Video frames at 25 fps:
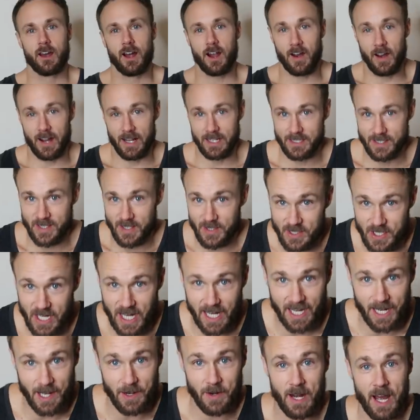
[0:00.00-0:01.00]
All right, so
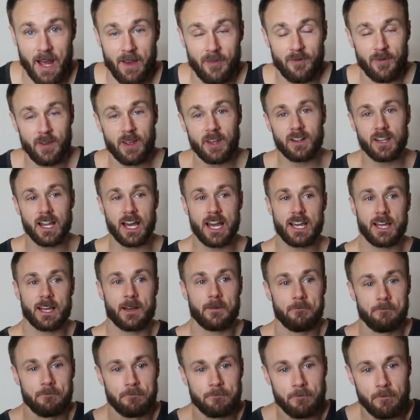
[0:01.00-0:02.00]
check it out. I feel
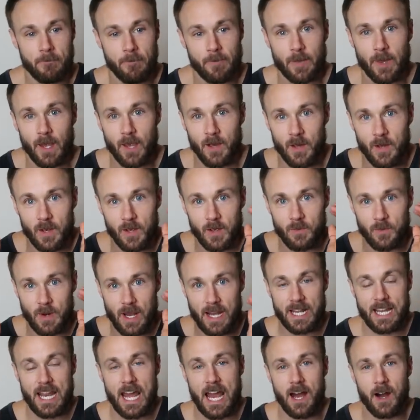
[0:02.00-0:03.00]
like
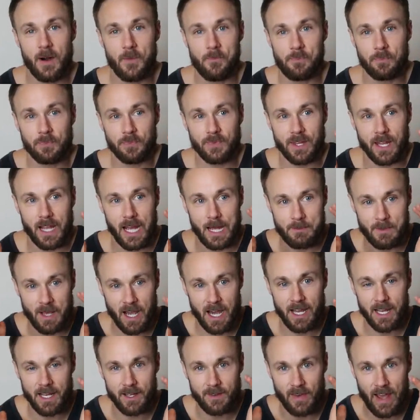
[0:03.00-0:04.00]
right now I'm
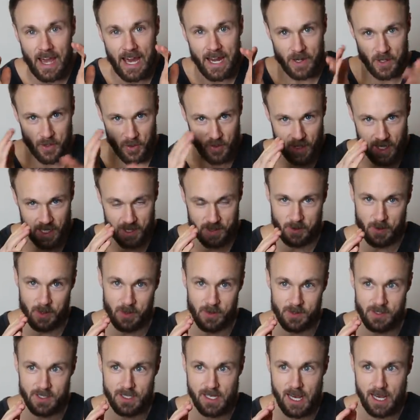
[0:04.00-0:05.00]
kind of at a
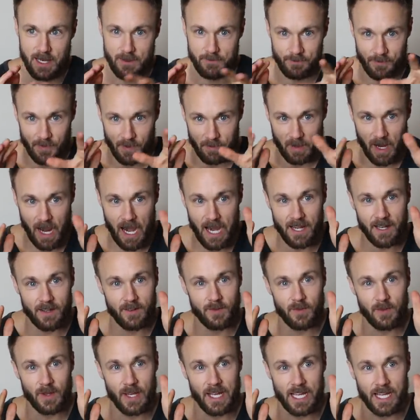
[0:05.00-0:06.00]
crossroads and I'm kind
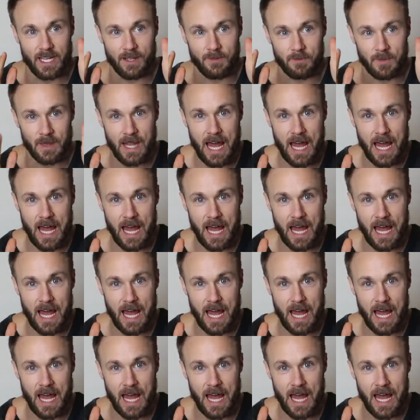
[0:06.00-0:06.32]
of like